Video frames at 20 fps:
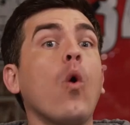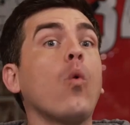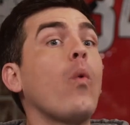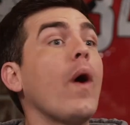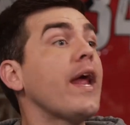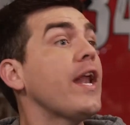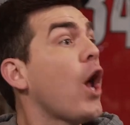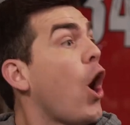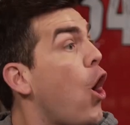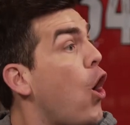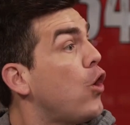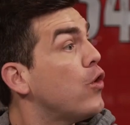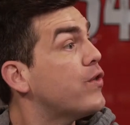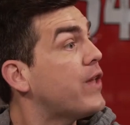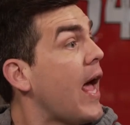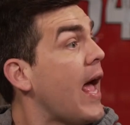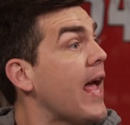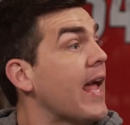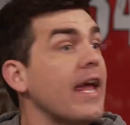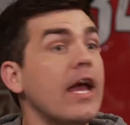wait all
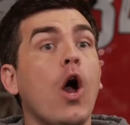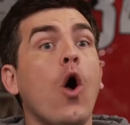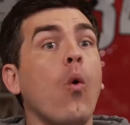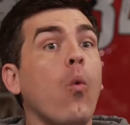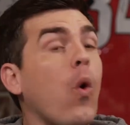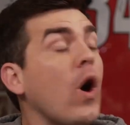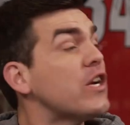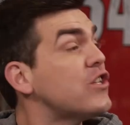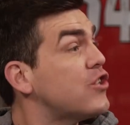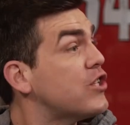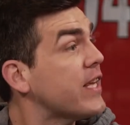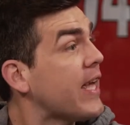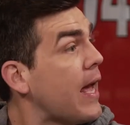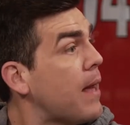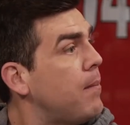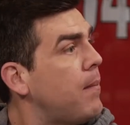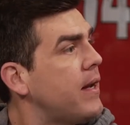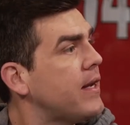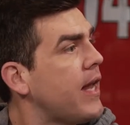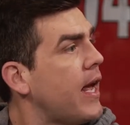day, watch the
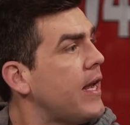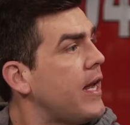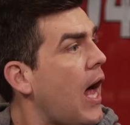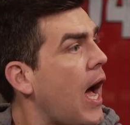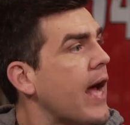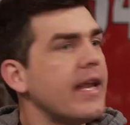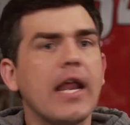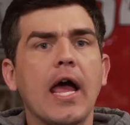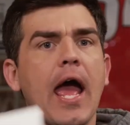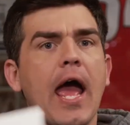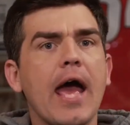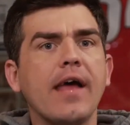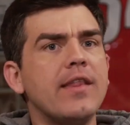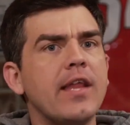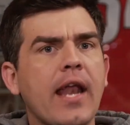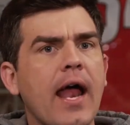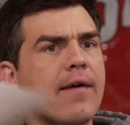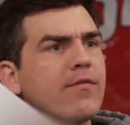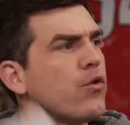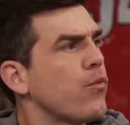game Monday night, and
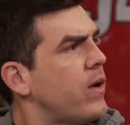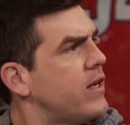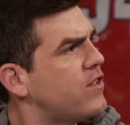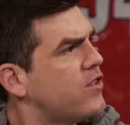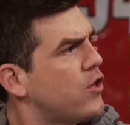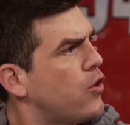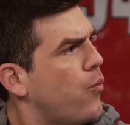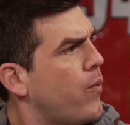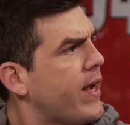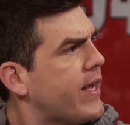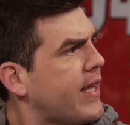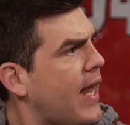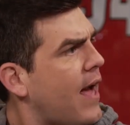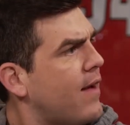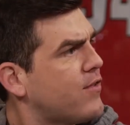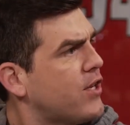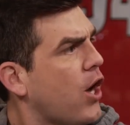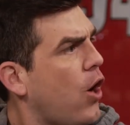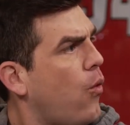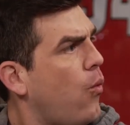then have the rest of the week to
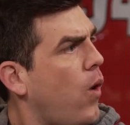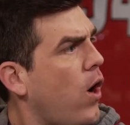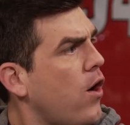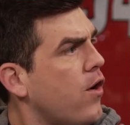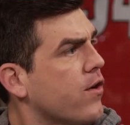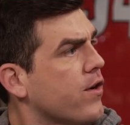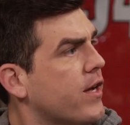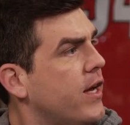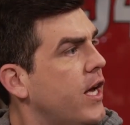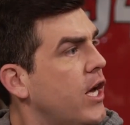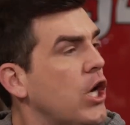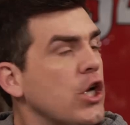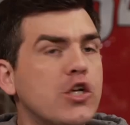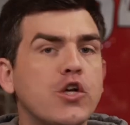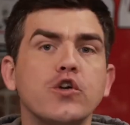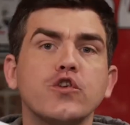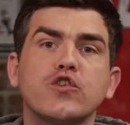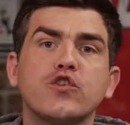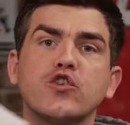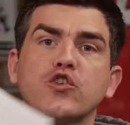have to go work.
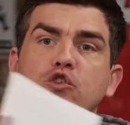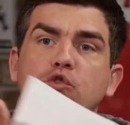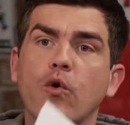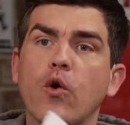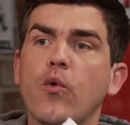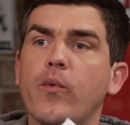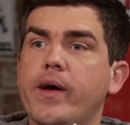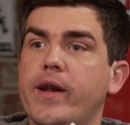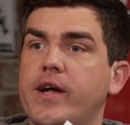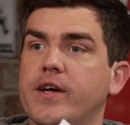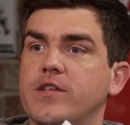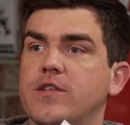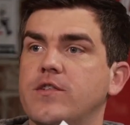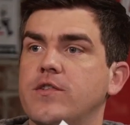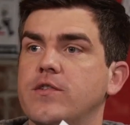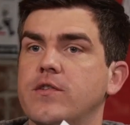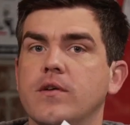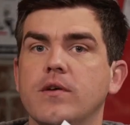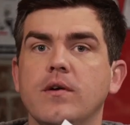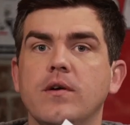You're screwing
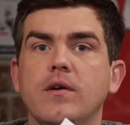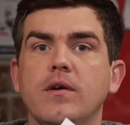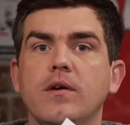us.